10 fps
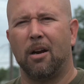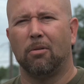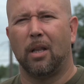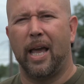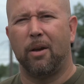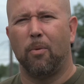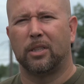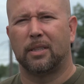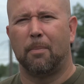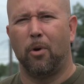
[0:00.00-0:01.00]
don't like what
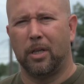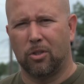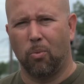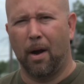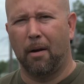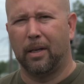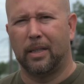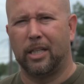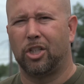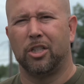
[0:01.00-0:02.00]
someone's wearing,
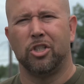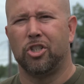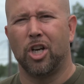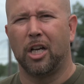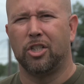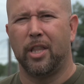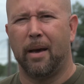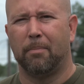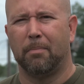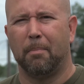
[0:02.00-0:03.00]
they shouldn't judge
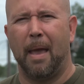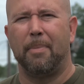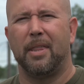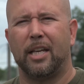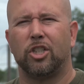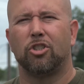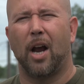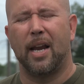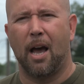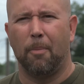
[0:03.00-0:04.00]
them. Maybe they should
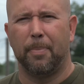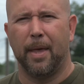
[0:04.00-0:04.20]
try to help